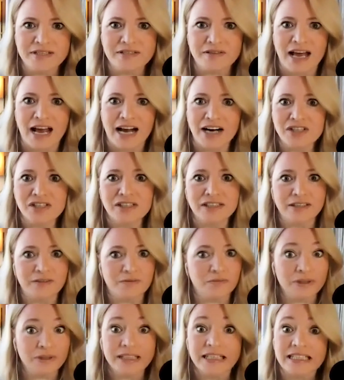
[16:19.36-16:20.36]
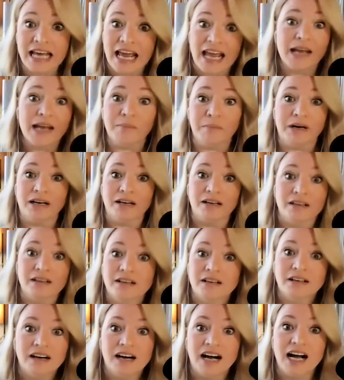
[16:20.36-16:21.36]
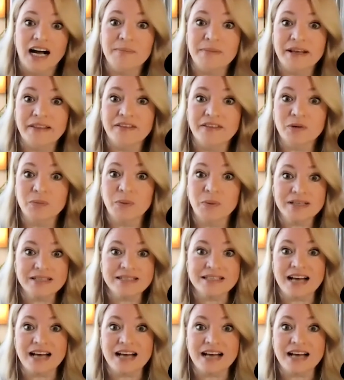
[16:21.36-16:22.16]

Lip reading: was actually really tame. I mean, there was